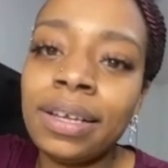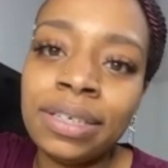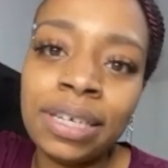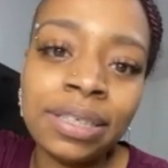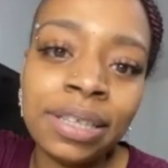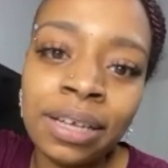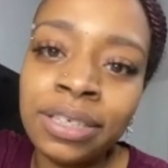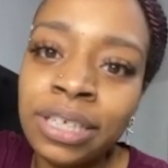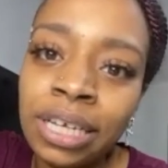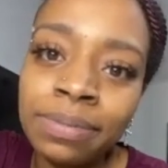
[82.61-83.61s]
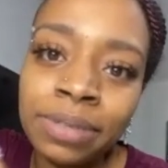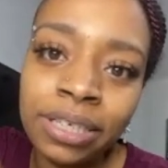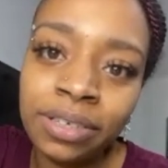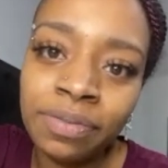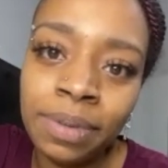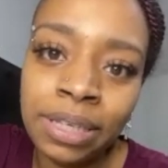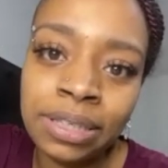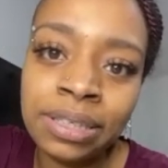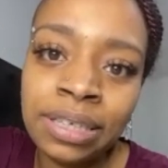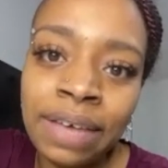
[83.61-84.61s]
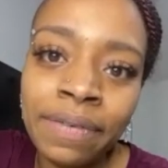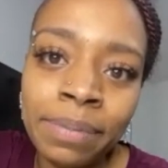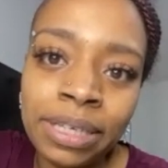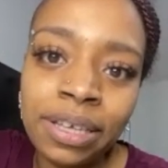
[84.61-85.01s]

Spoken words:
Just the gems that you've been giving me